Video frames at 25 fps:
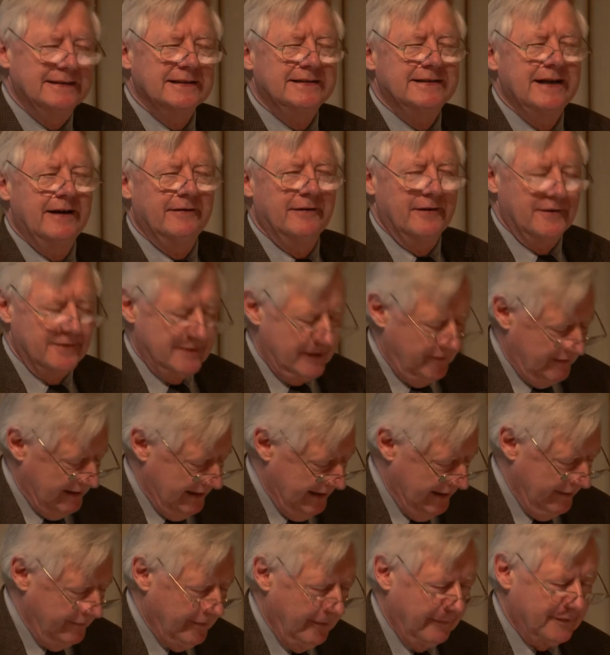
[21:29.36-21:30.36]
the terrors of the
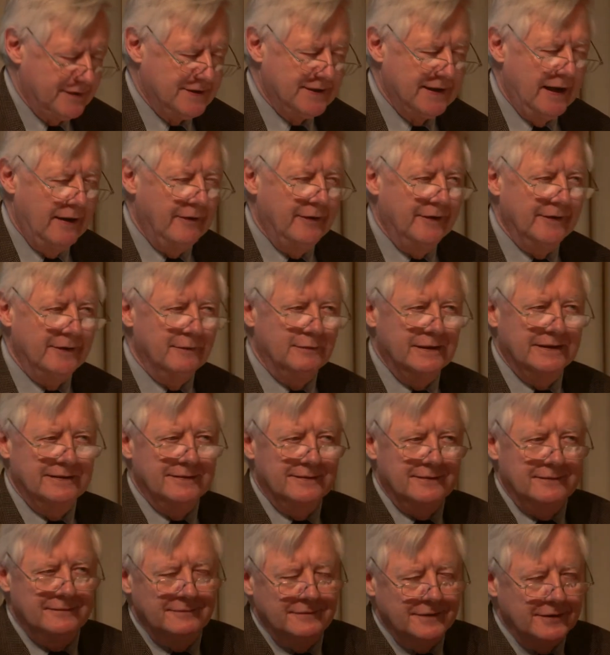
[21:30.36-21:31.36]
Eve of Samhain,
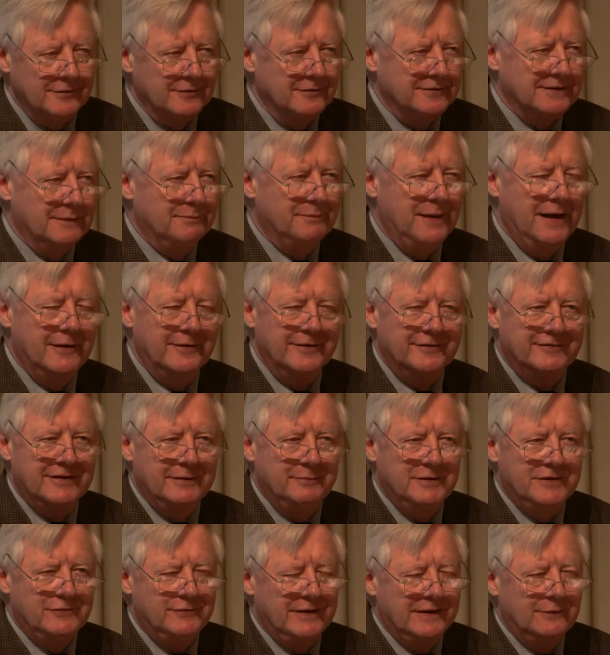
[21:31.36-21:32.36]
when you know the boundary
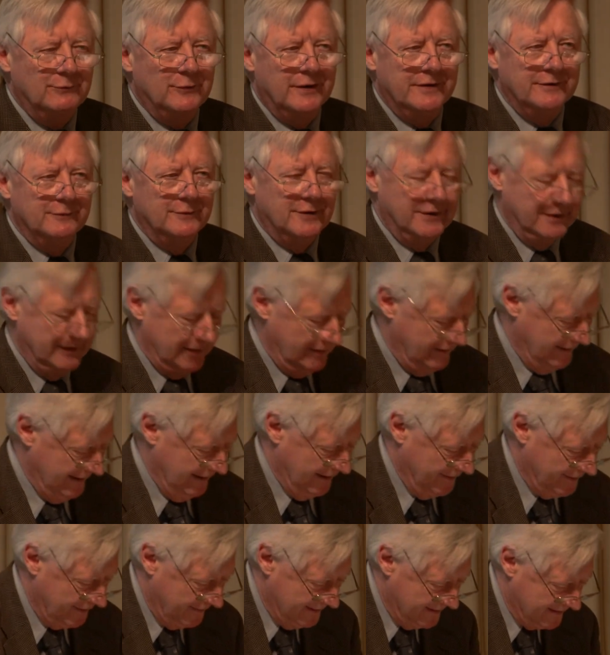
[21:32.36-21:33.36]
between one world and the
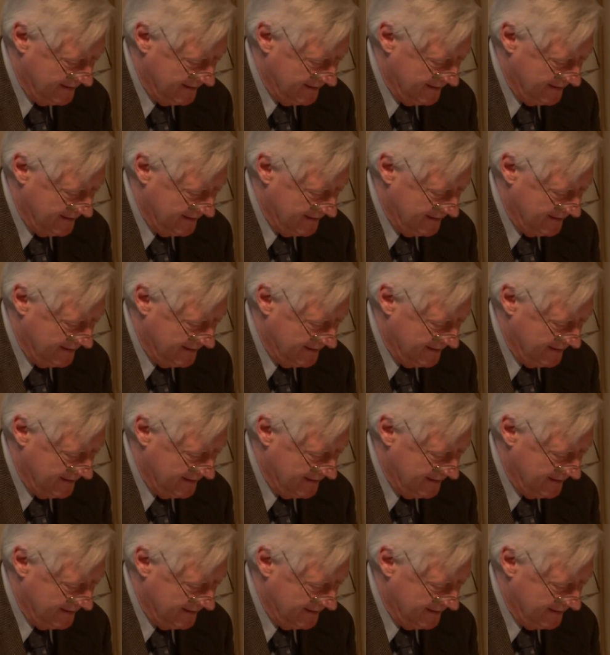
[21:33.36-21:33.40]
other